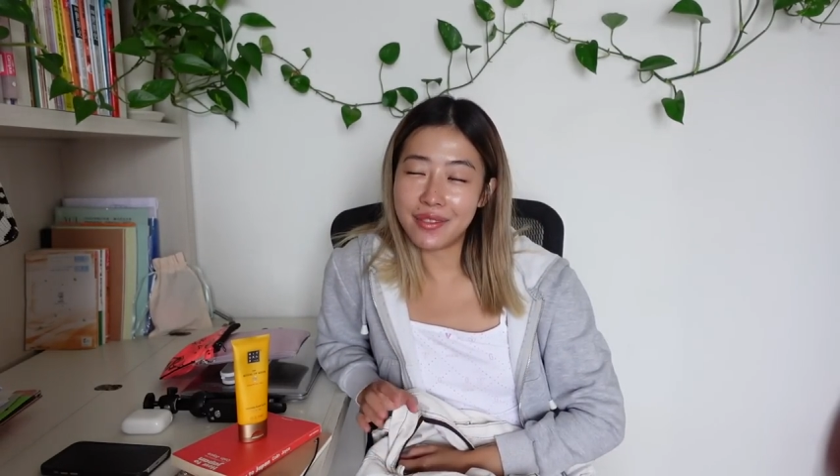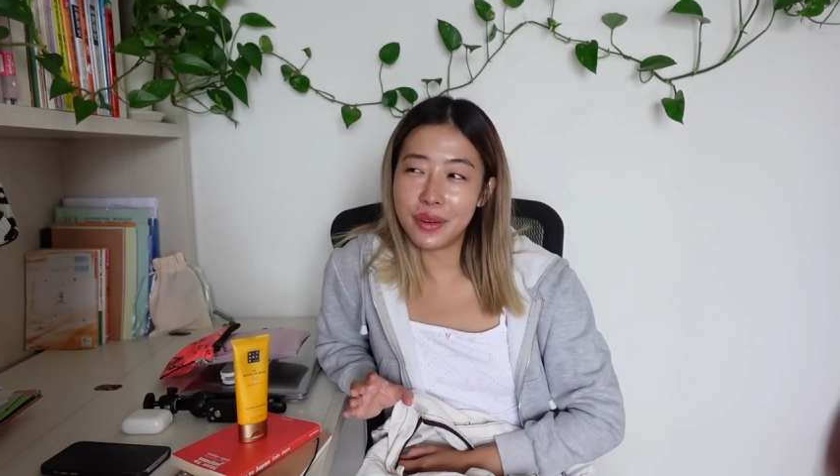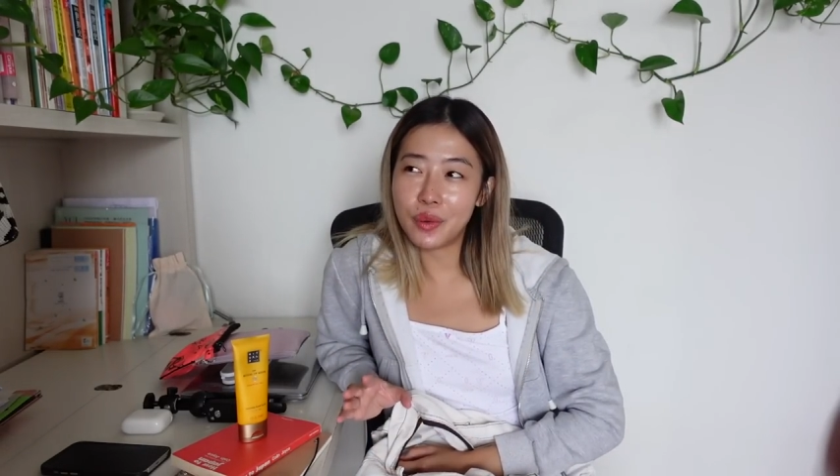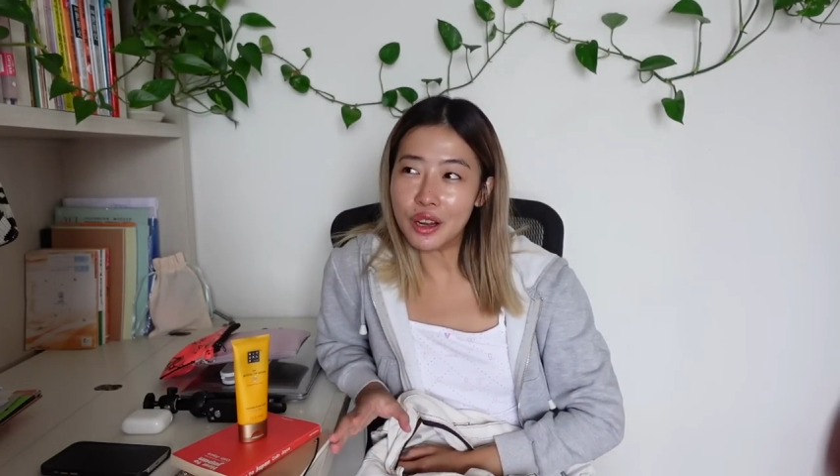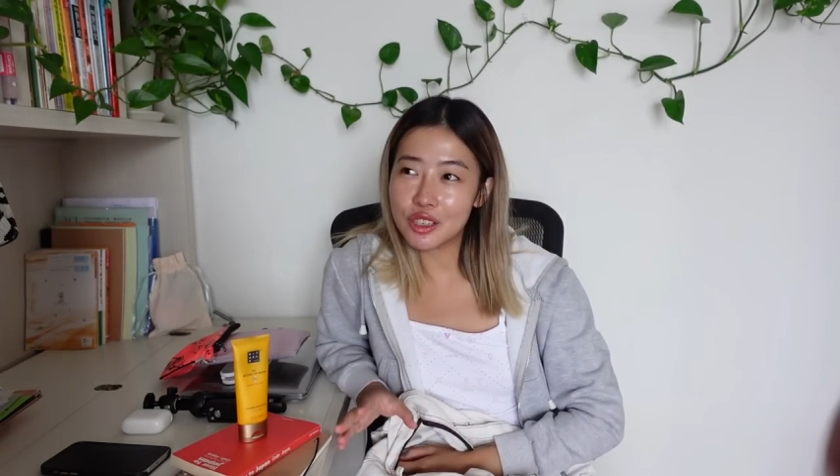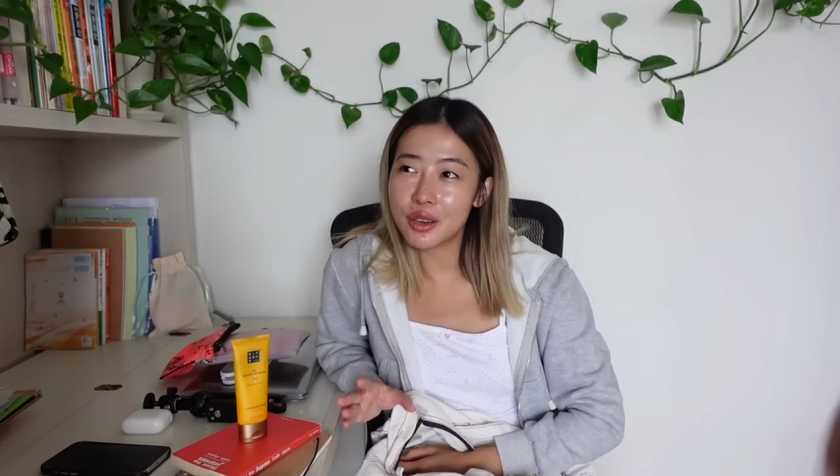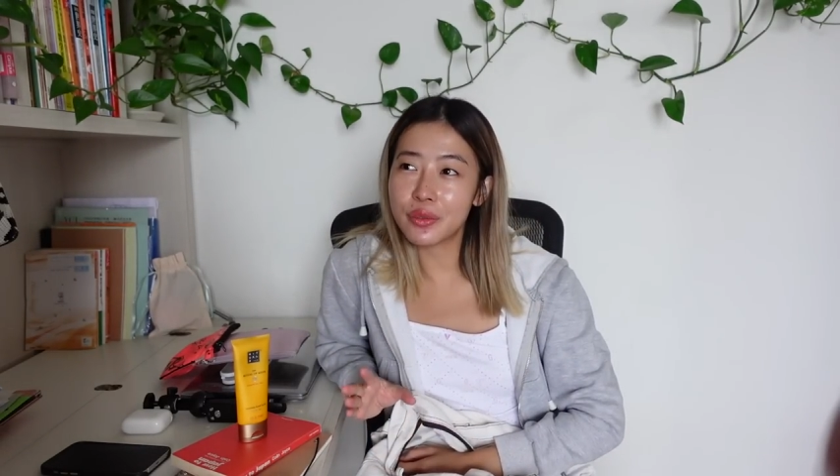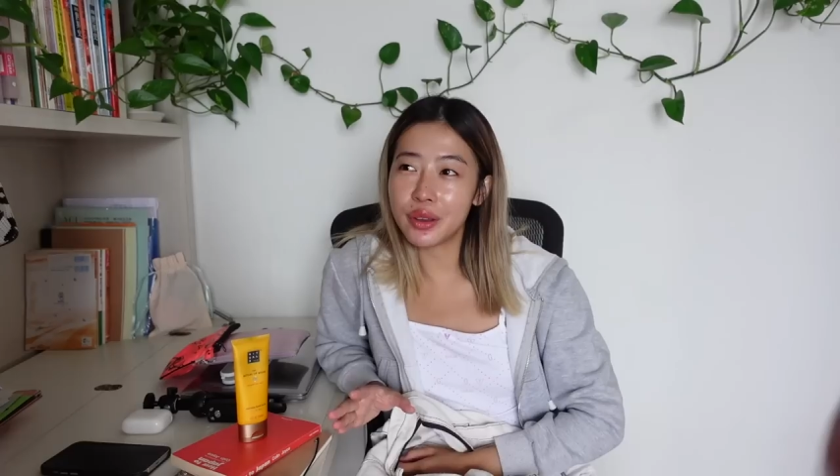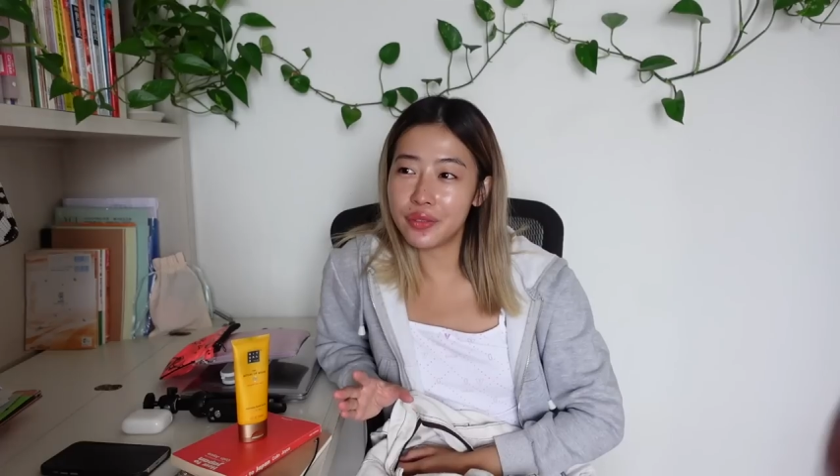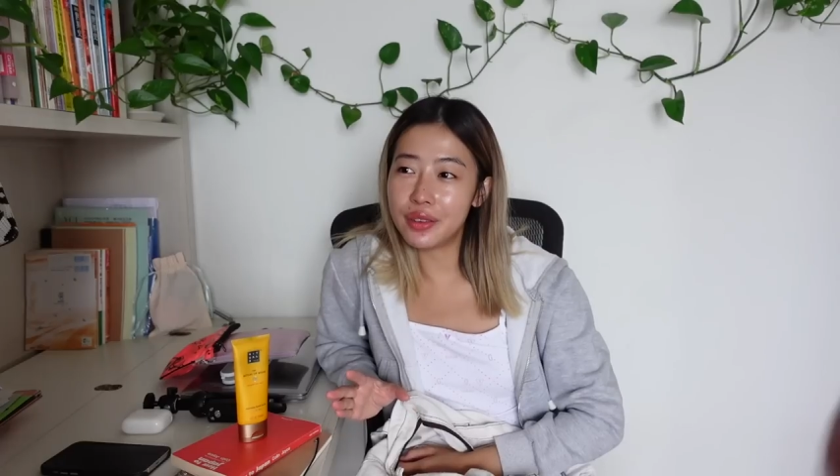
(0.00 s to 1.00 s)
been watching
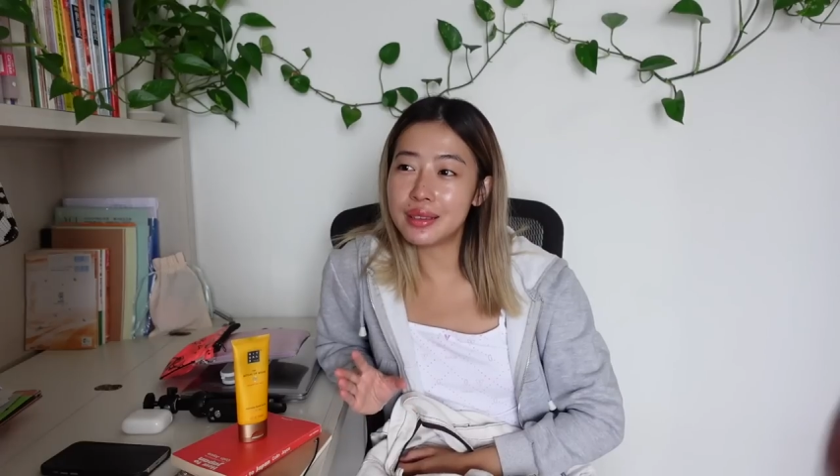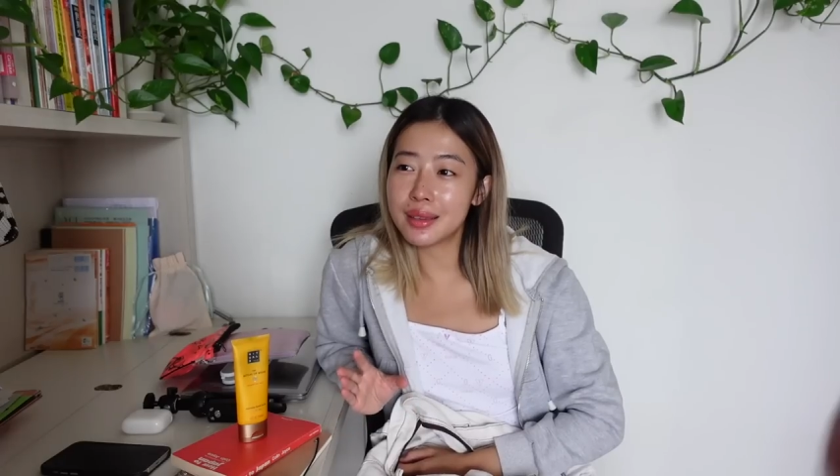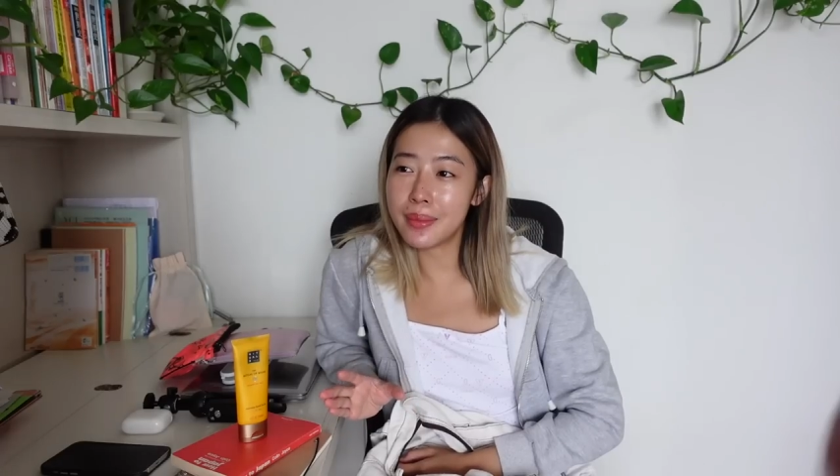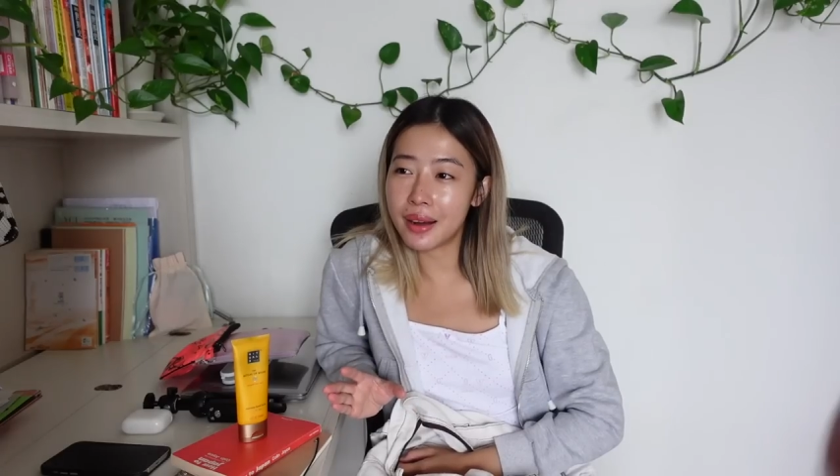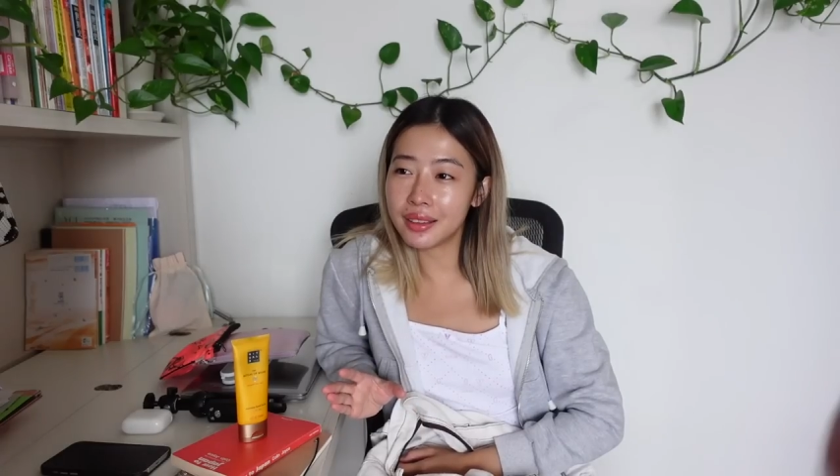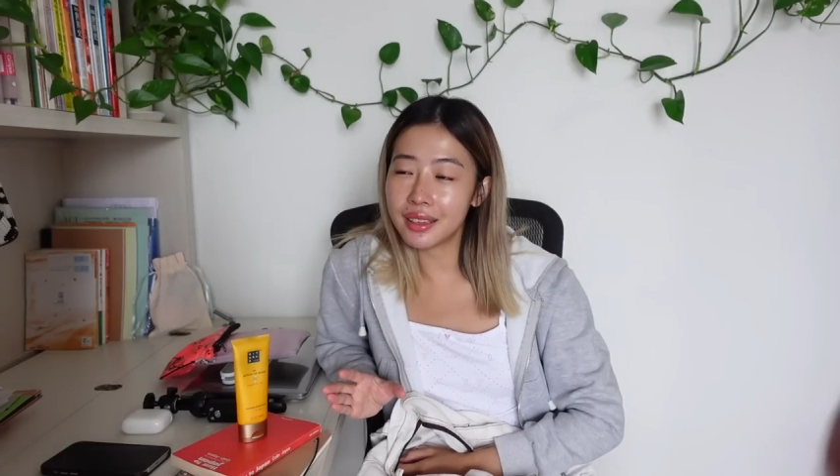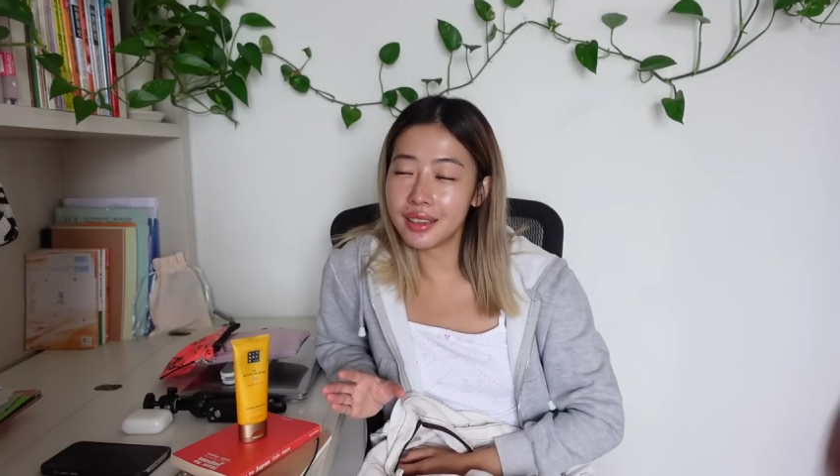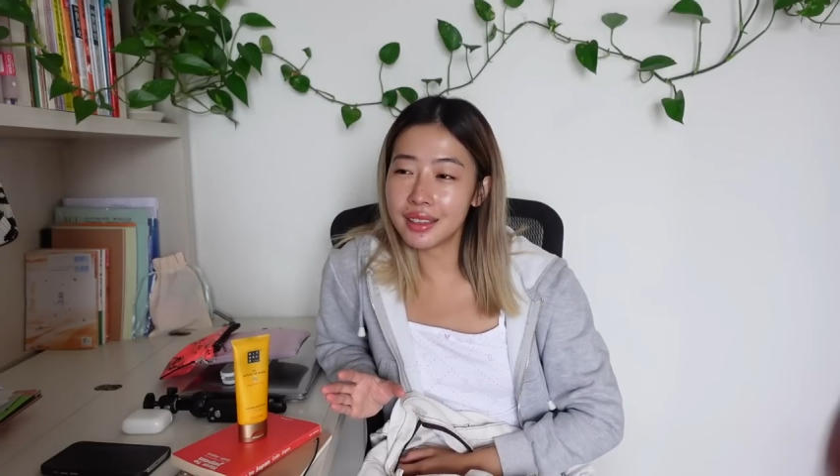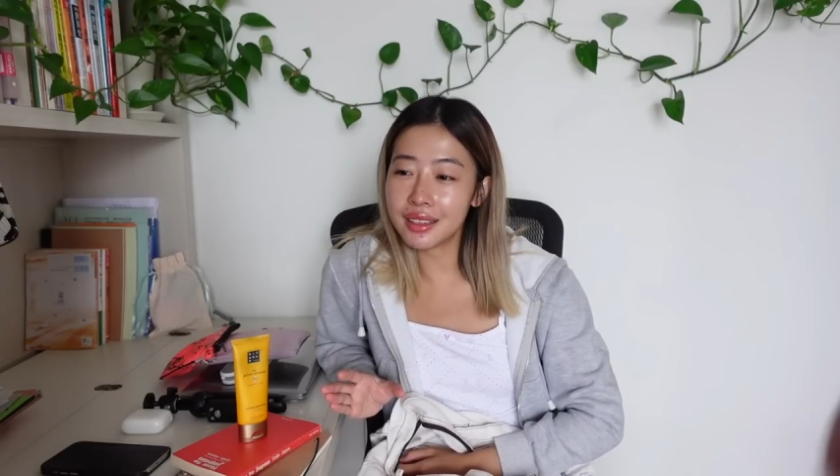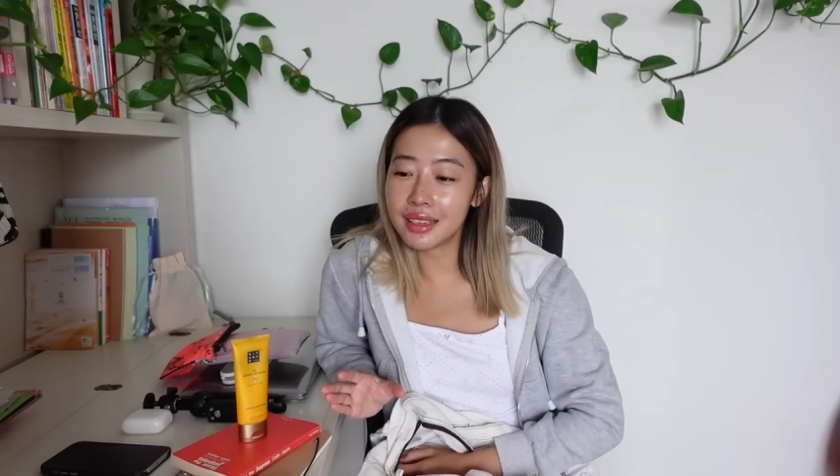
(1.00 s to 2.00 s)
reviews about
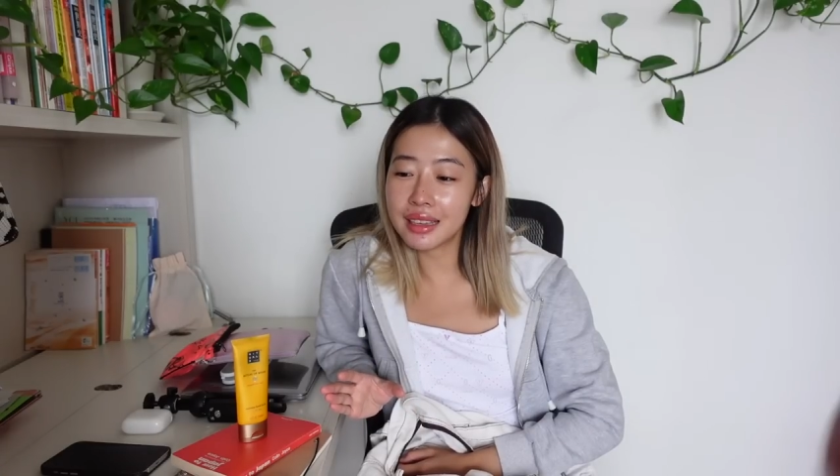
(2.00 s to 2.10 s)
it